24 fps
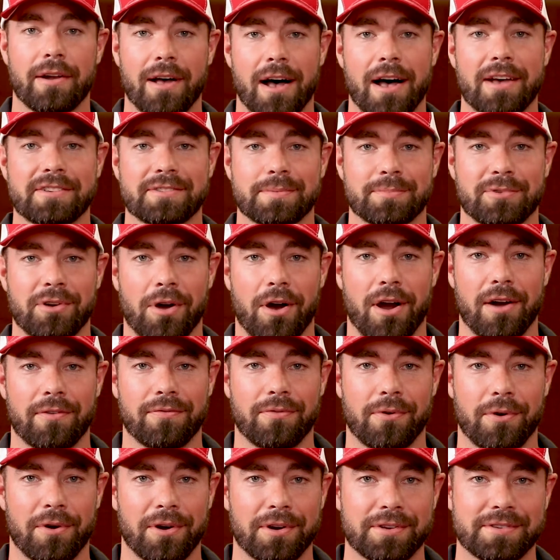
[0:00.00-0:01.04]
awesome car
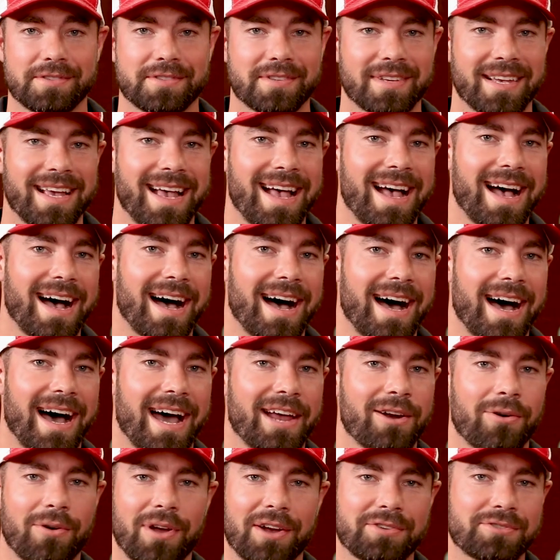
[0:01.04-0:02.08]
for us. I
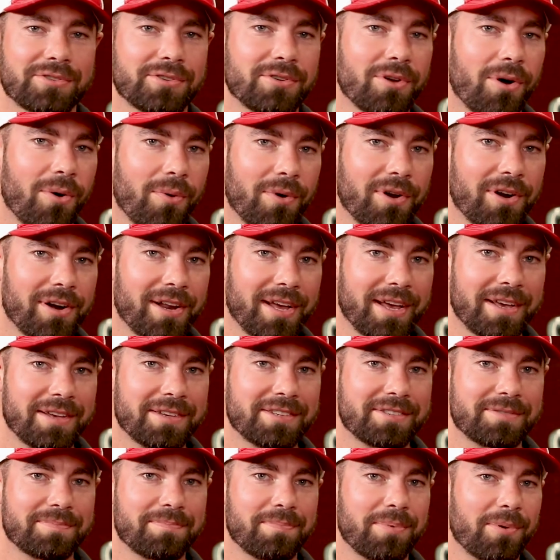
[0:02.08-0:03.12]
don't actually know what it is,